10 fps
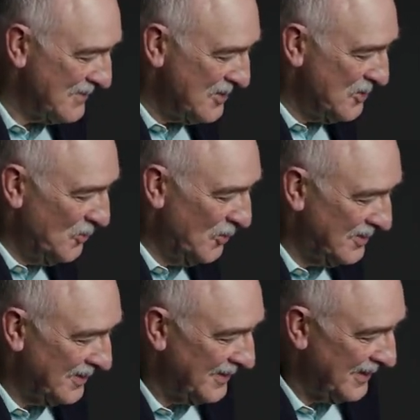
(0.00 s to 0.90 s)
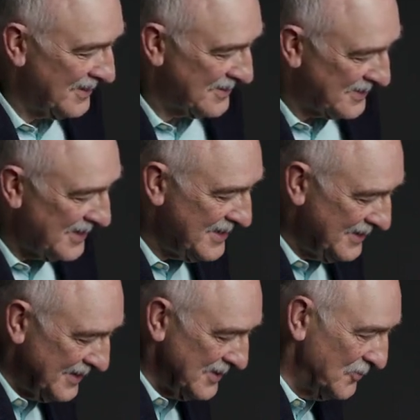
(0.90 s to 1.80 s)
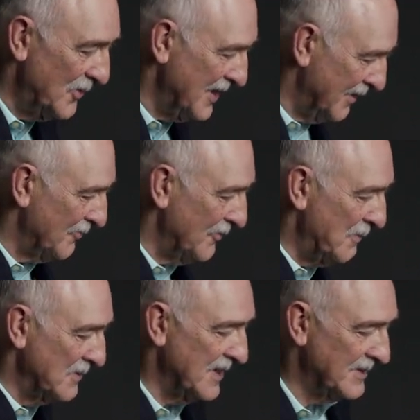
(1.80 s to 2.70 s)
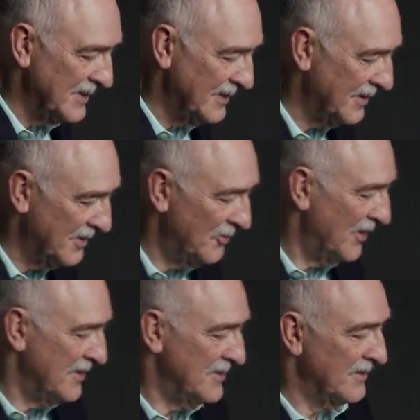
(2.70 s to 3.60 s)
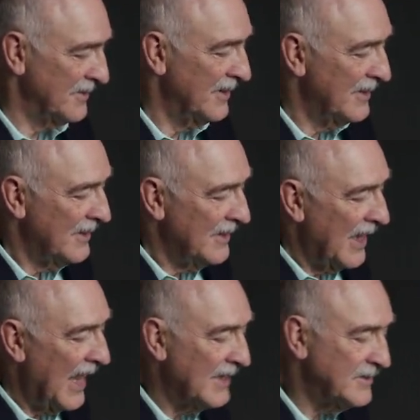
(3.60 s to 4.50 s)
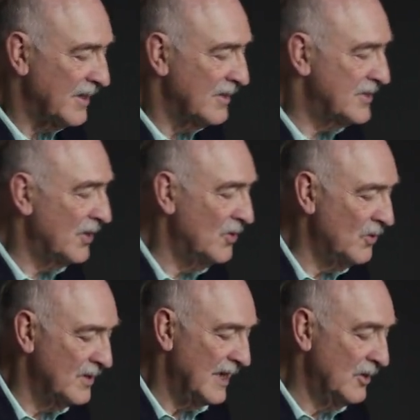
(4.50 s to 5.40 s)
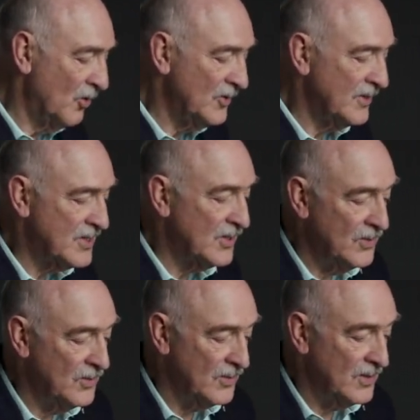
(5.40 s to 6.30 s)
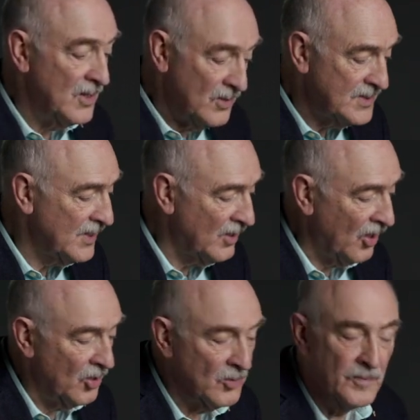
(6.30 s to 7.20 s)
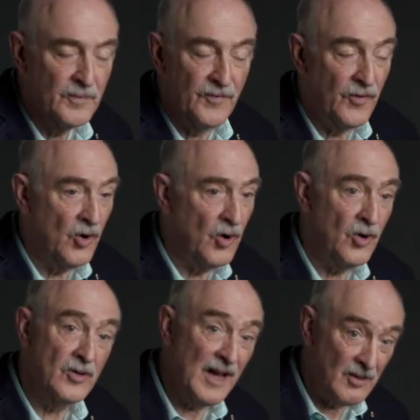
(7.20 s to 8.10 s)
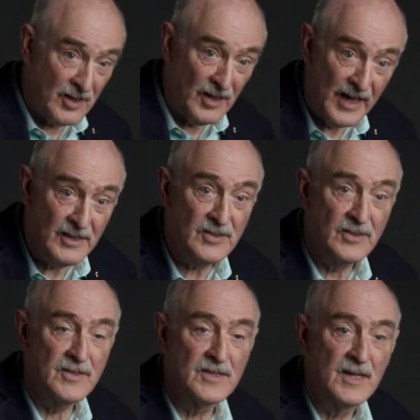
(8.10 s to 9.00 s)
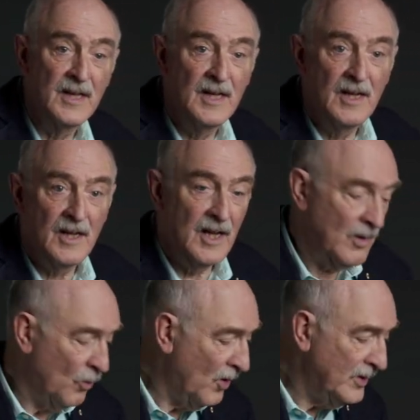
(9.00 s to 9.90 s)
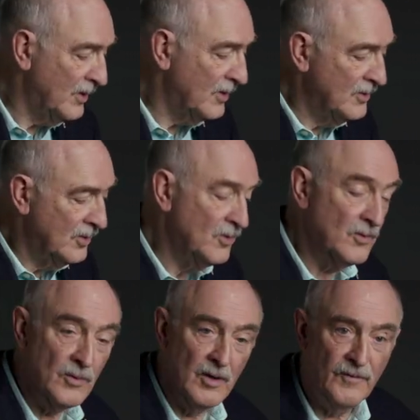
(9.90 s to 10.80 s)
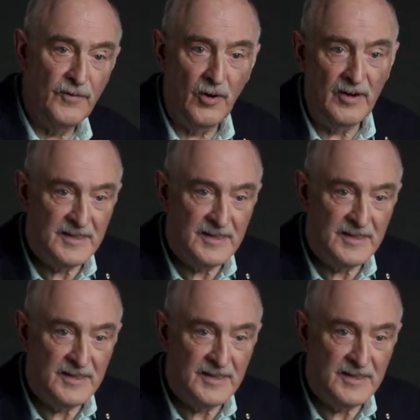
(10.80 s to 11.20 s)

you would see this ring representing the horizon. And so in order to use the globe for calculations, what you can do, for